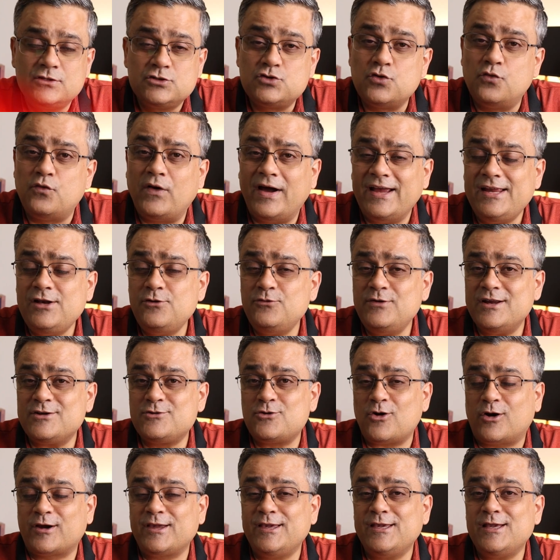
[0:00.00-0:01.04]
So while we are
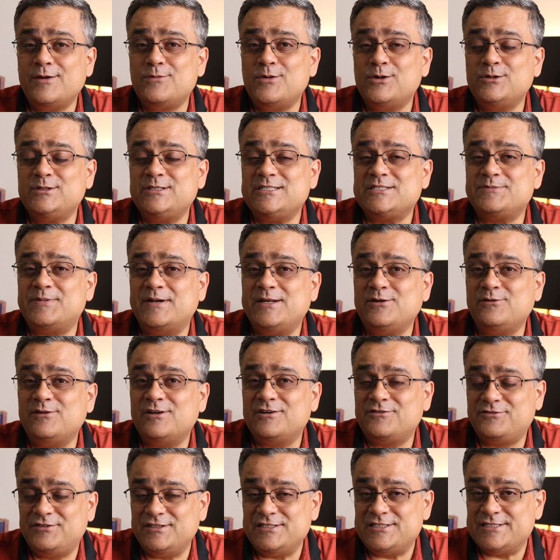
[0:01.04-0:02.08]
talking about this particular
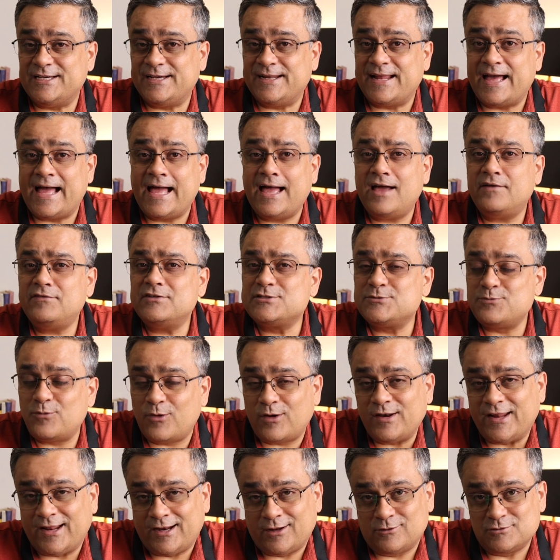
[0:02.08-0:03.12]
feature, I have a
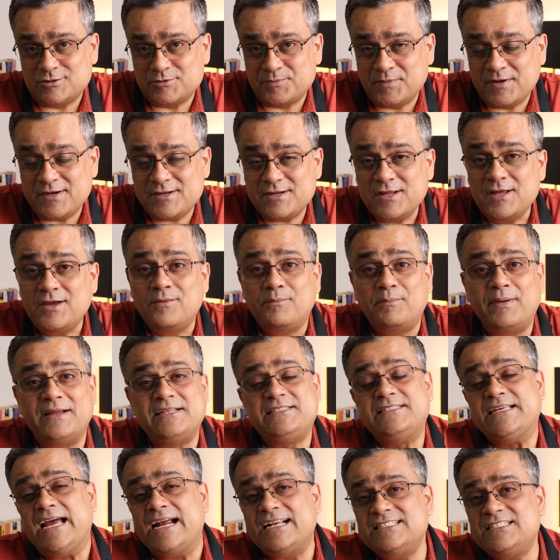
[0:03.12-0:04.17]
small announcement. My
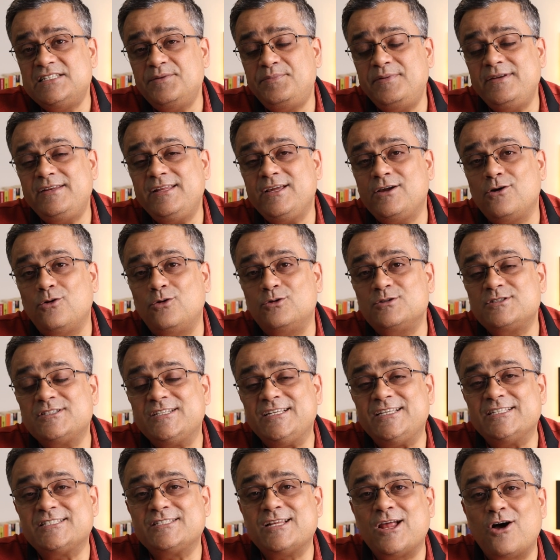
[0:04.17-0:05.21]
ChatGPT course
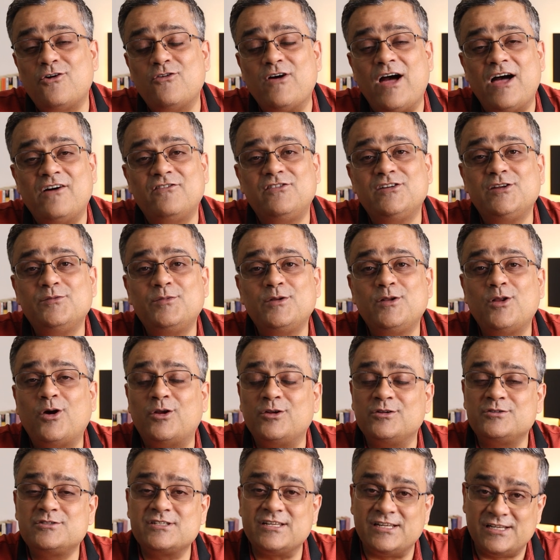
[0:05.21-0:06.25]
is now available on
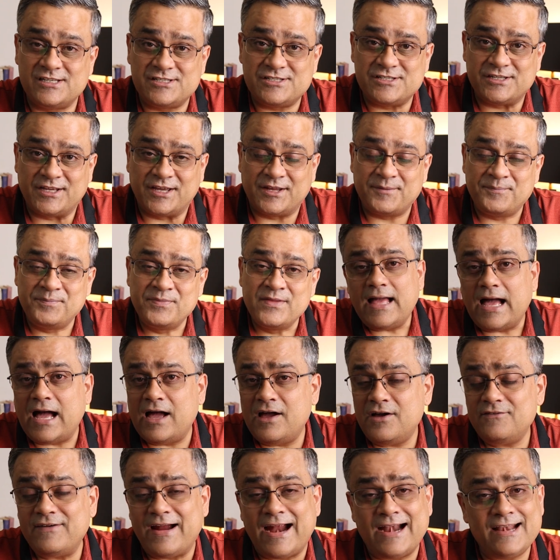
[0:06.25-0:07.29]
Skillshare. I
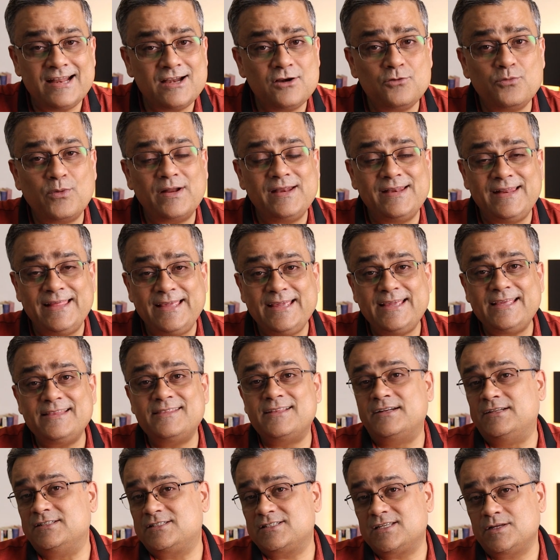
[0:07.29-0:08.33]
have added one link in the
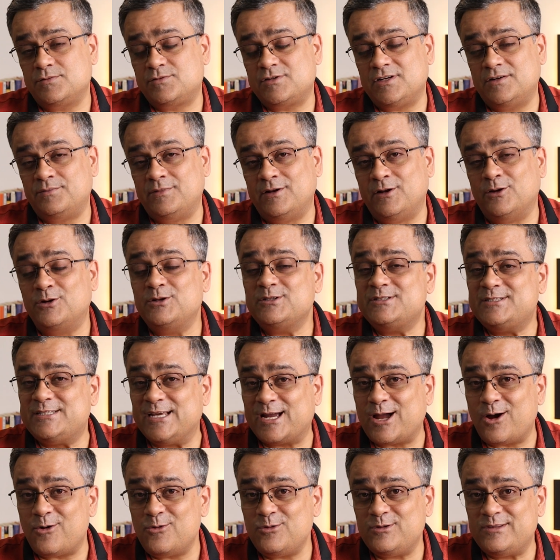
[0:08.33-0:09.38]
description below.
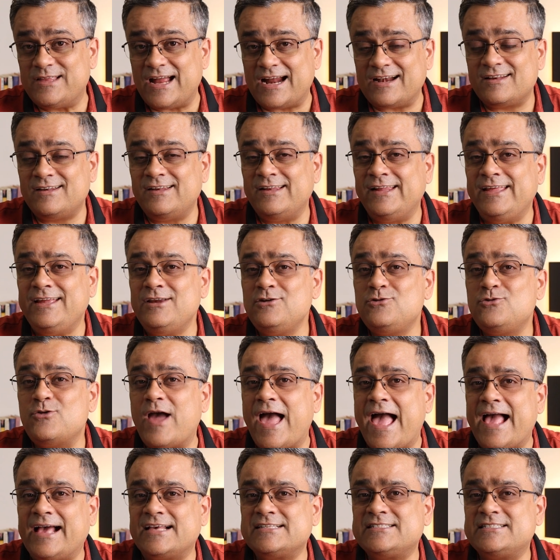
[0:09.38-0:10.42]
Check out that link to
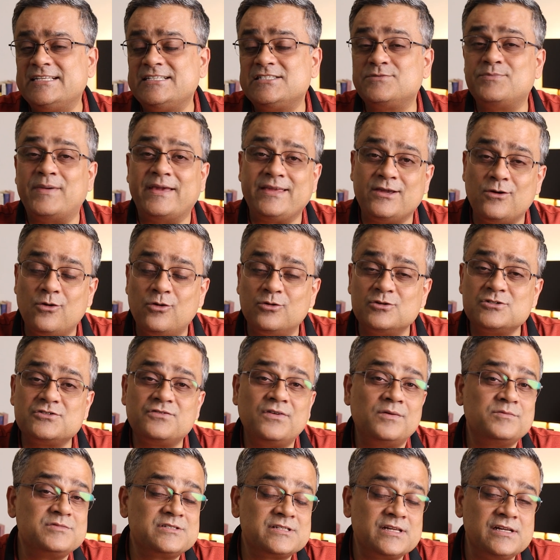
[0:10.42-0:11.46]
access my course
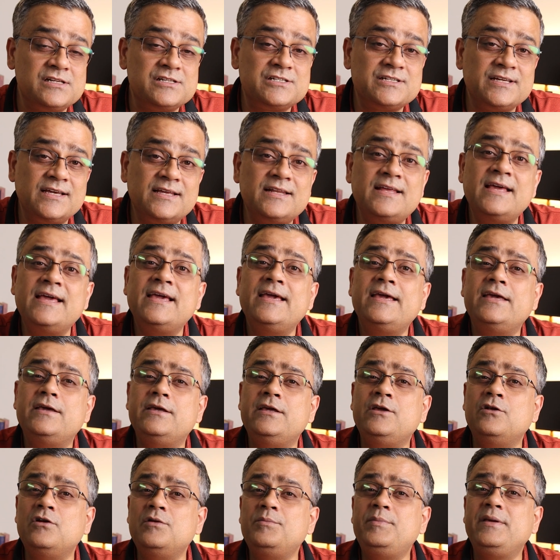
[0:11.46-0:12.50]
from Skillshare.
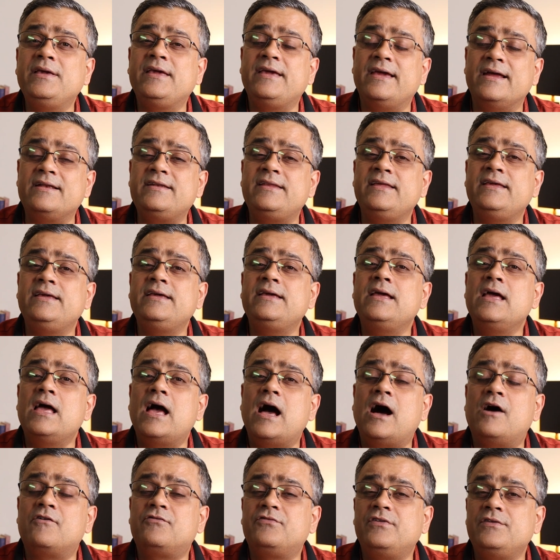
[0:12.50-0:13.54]
You'll be getting
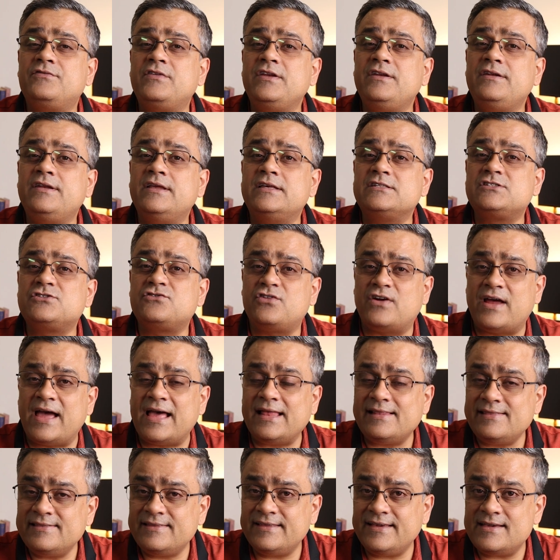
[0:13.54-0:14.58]
a 15 days
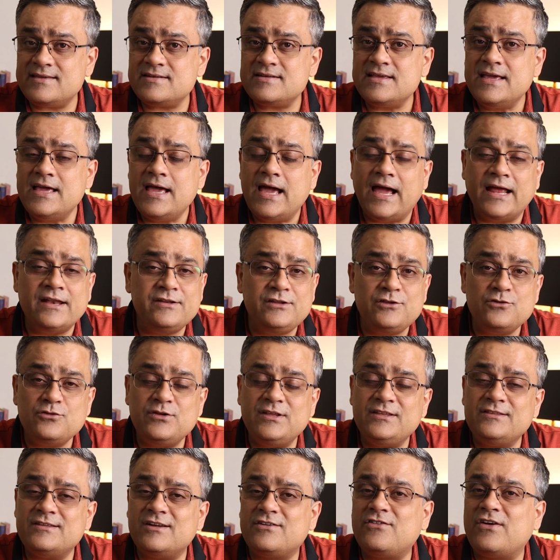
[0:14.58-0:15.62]
trial there, and
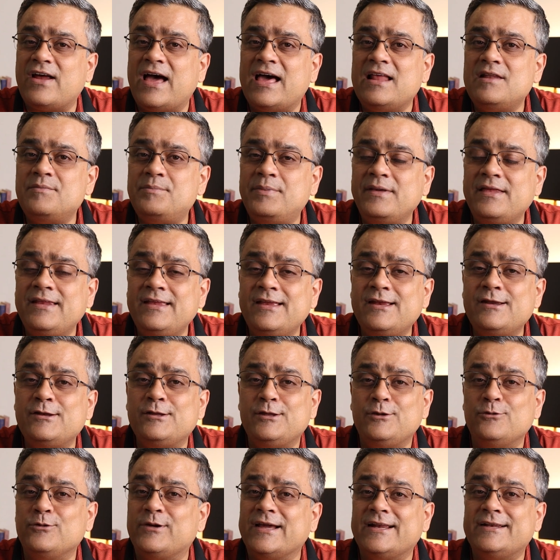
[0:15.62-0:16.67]
during the trial period,
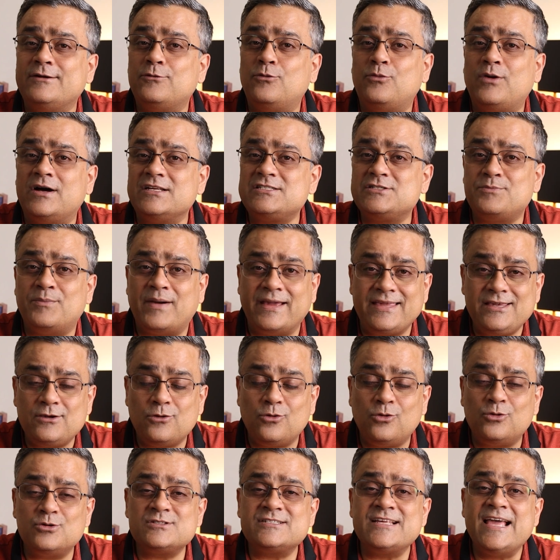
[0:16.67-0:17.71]
you can watch my
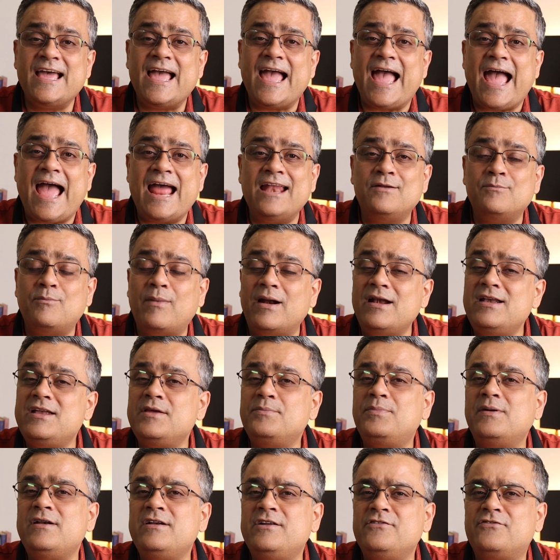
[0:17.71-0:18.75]
course and
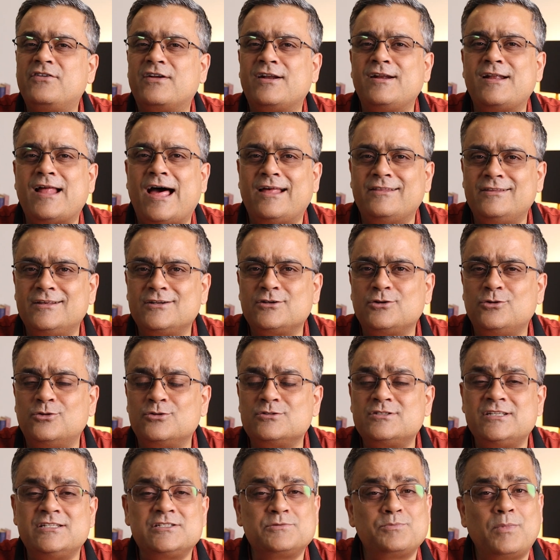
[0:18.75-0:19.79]
multiple different other
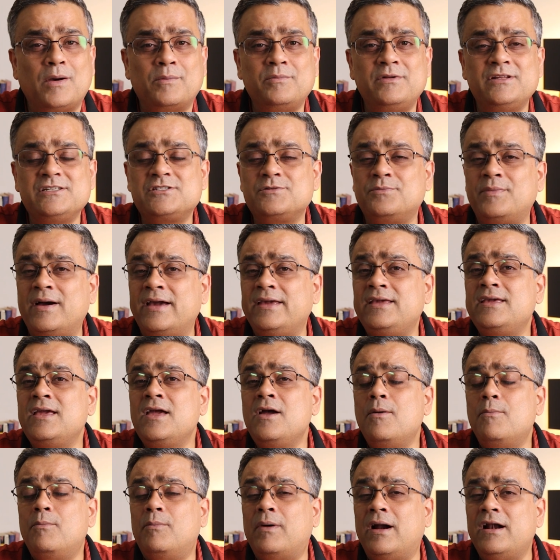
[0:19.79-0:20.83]
courses published by
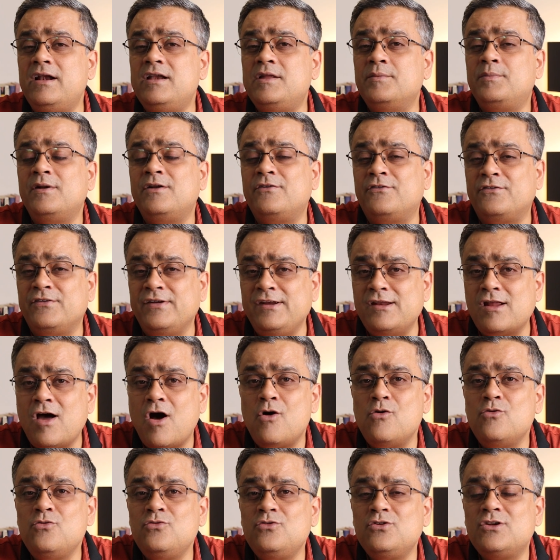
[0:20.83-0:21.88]
multiple
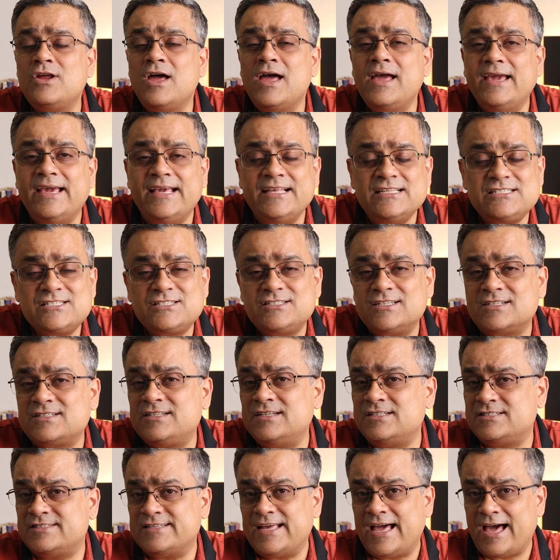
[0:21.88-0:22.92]
renowned
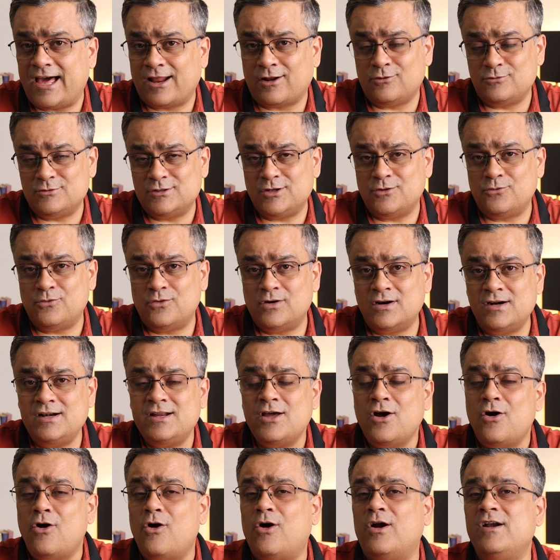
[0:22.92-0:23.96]
instructors around the world
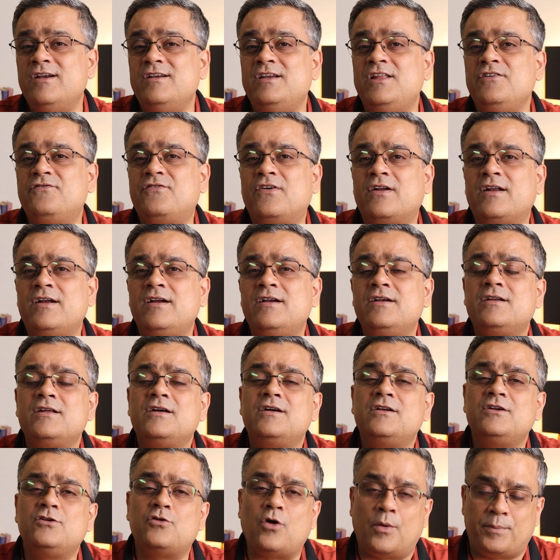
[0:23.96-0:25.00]
on different
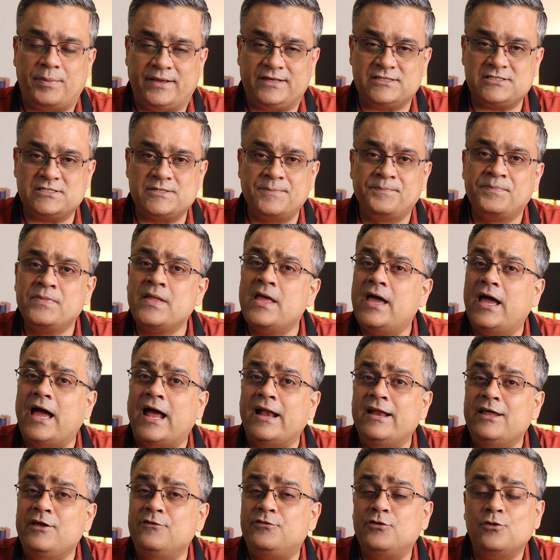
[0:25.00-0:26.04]
topics.
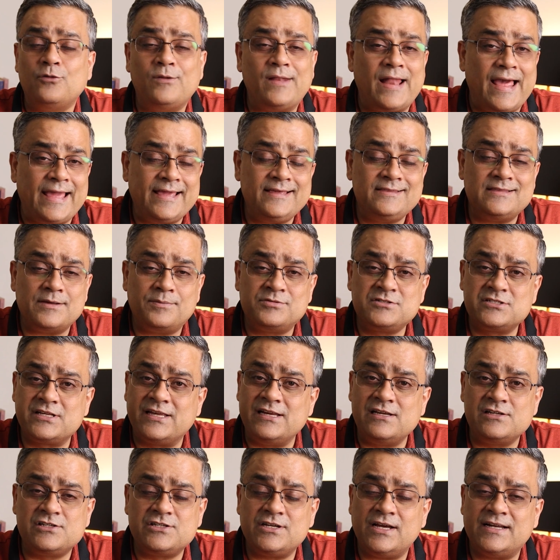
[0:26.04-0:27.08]
And if you like the
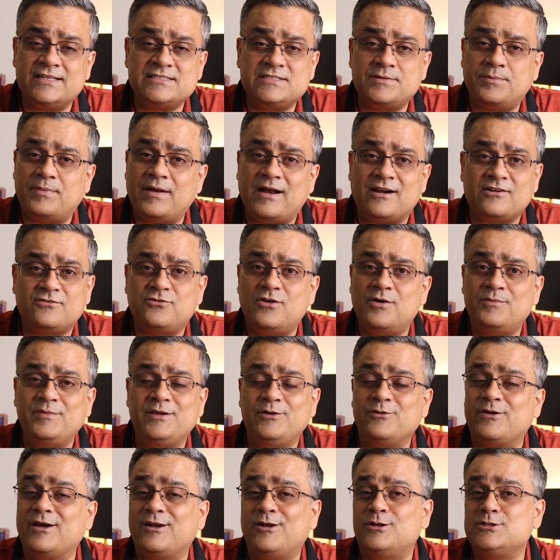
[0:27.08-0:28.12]
Skillshare as a platform, you
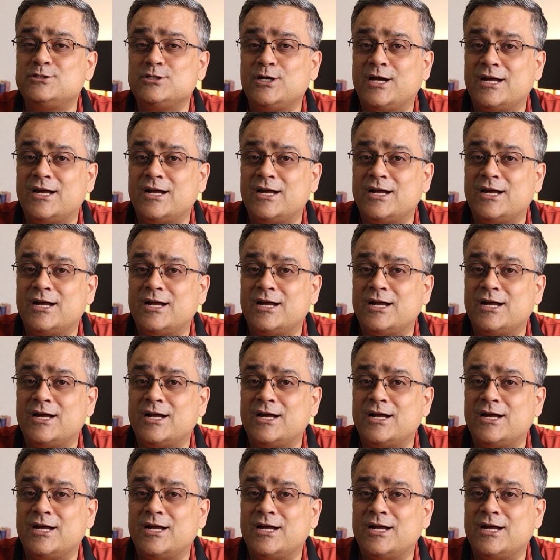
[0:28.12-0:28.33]
can also